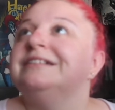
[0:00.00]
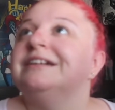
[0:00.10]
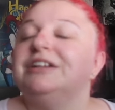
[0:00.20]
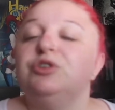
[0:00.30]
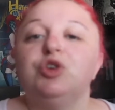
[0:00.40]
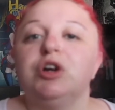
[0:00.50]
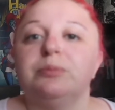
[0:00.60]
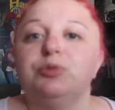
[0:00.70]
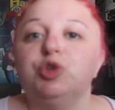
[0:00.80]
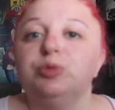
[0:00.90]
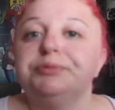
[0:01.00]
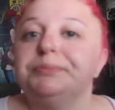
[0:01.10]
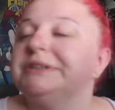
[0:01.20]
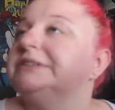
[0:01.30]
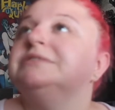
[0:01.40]
I know you got a poop,
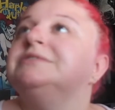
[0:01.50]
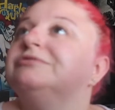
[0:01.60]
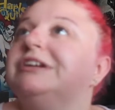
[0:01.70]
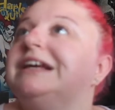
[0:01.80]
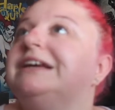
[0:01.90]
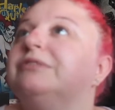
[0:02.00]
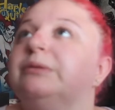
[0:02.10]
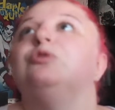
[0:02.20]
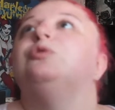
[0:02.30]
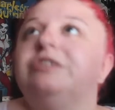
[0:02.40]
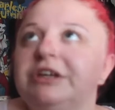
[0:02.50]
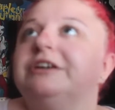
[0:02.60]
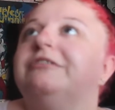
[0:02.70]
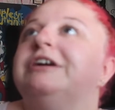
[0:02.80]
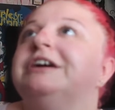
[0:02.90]
but really, when I'm talking to
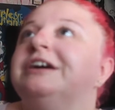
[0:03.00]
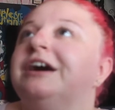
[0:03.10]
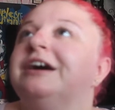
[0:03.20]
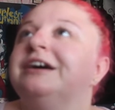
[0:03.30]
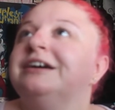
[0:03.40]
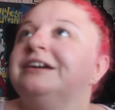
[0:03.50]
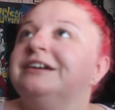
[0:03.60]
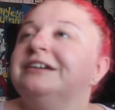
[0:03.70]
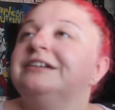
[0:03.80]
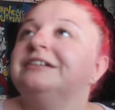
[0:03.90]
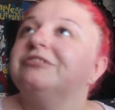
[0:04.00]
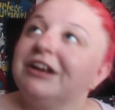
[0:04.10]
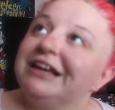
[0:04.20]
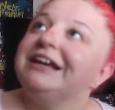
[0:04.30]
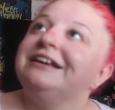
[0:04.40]
you,
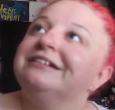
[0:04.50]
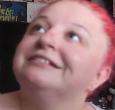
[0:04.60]
Really?